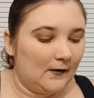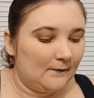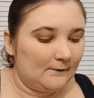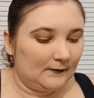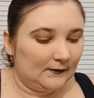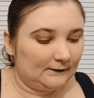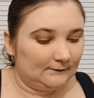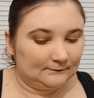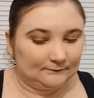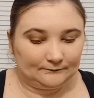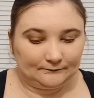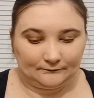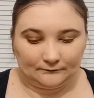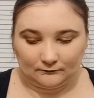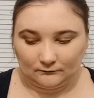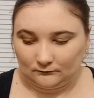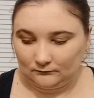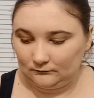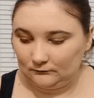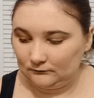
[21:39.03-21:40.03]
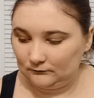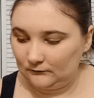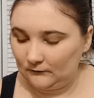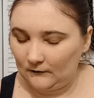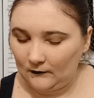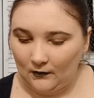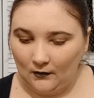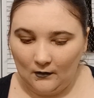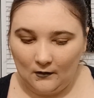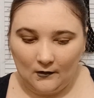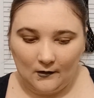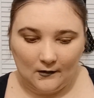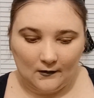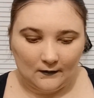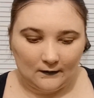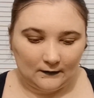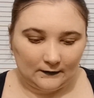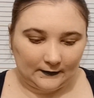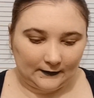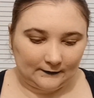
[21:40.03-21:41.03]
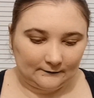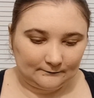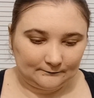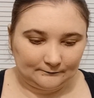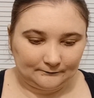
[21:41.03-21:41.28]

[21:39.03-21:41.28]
But, okay.